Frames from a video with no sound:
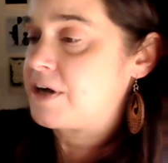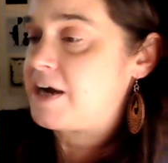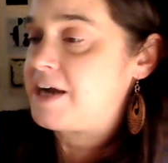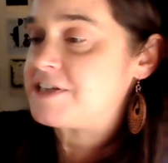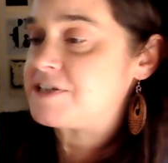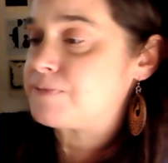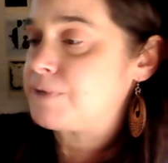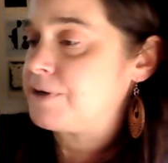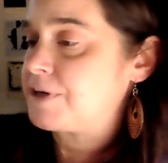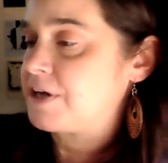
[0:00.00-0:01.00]
I
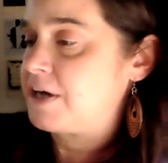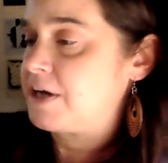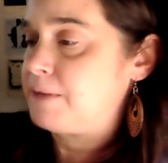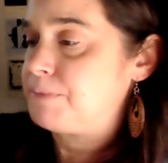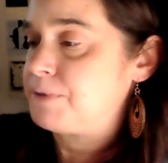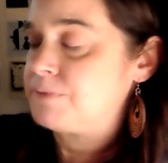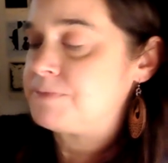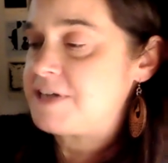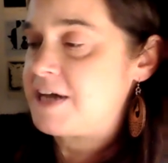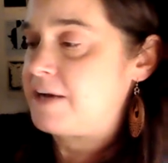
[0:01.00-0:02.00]
swear to God, boom
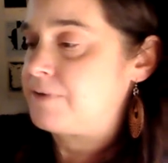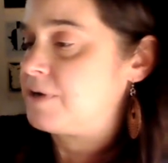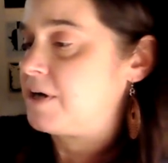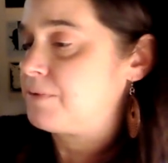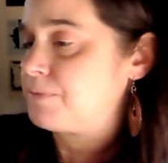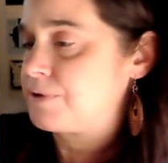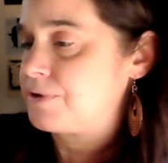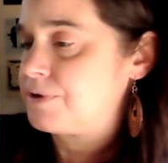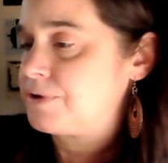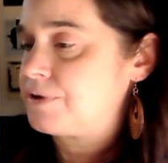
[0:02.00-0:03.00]
down, not a word.